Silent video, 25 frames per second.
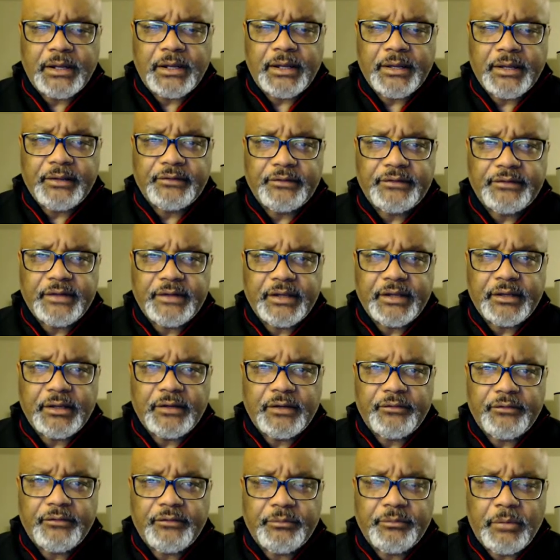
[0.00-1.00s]
instead
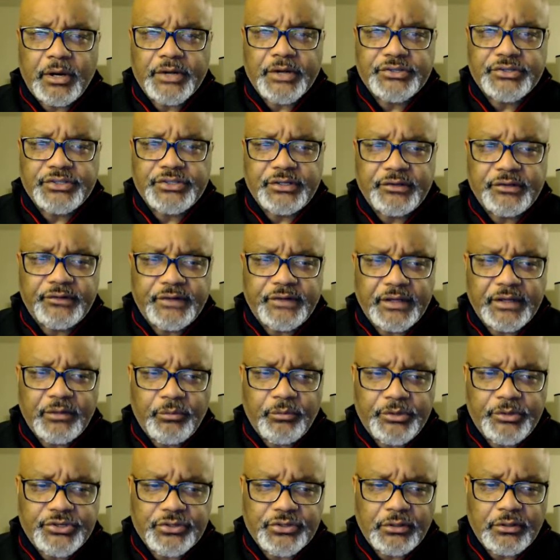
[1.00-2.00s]
of marching and singing
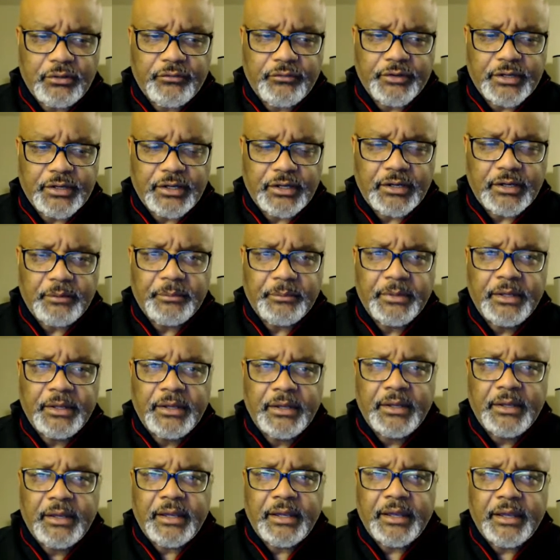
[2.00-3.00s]
"We Shall Overcome"
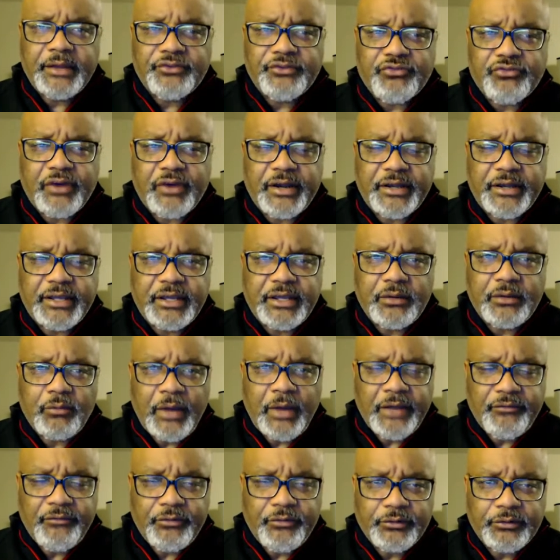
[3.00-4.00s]
and trying to get
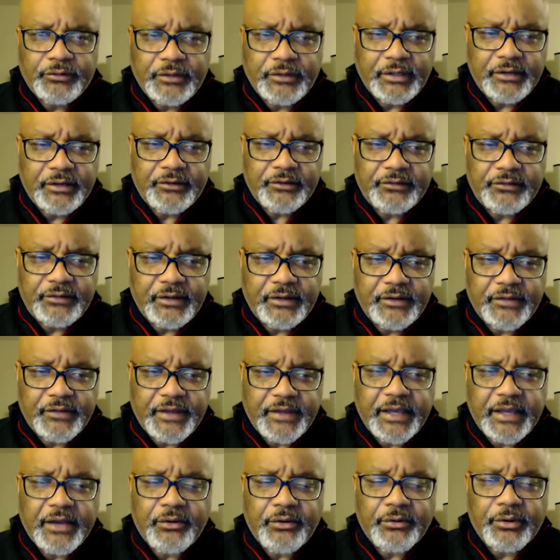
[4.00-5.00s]
white folks to let us sit at the
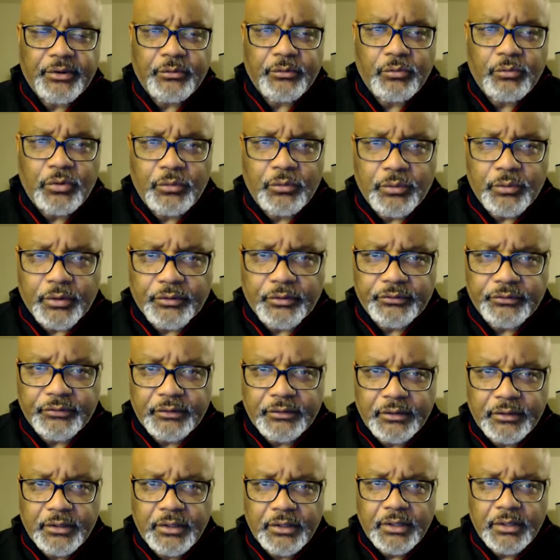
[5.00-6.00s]
counter at a Woolworths,
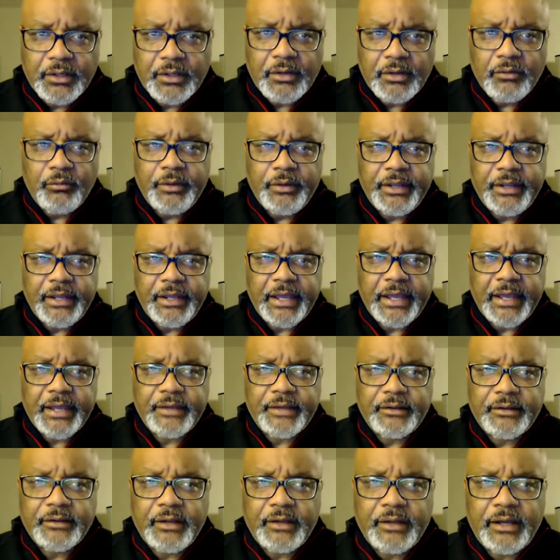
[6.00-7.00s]
we
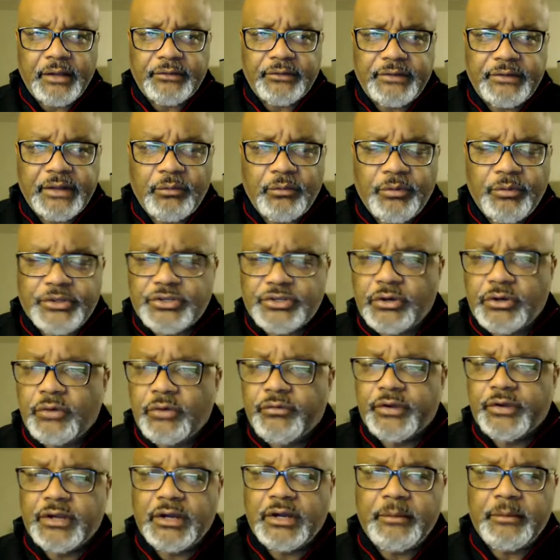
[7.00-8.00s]
had said we shall
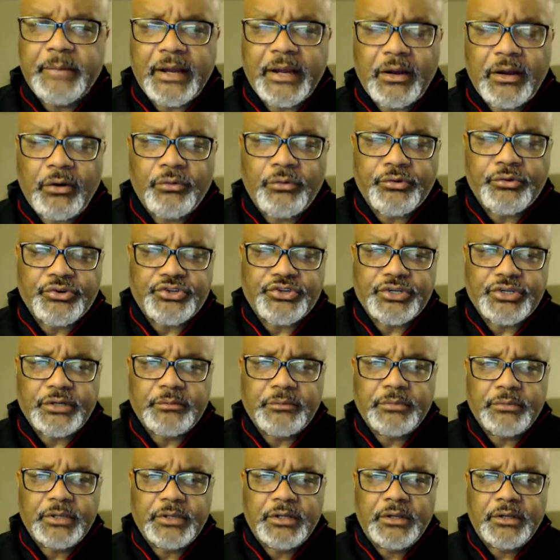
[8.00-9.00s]
overcome by
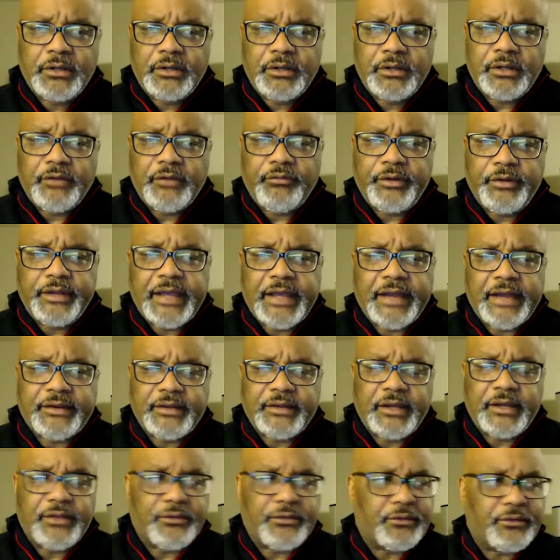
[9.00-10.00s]
ownership. If we got
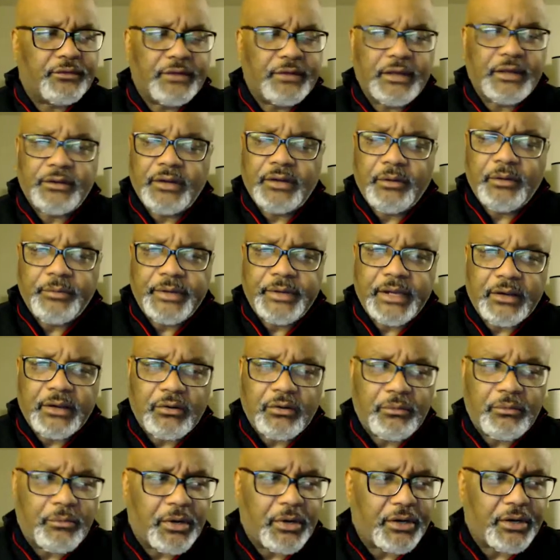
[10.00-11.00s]
together and said, no, we're not
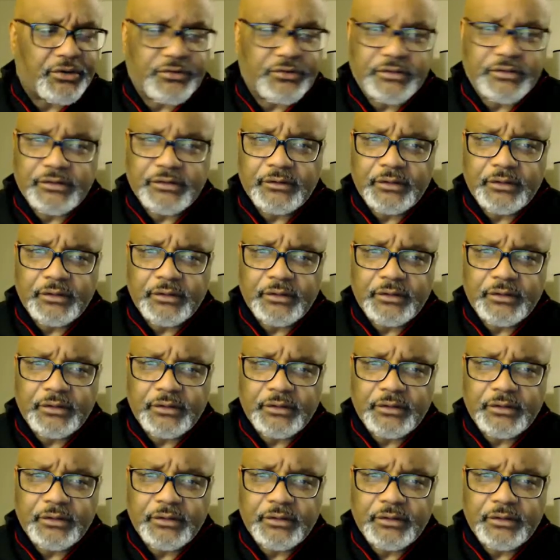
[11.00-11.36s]
going to march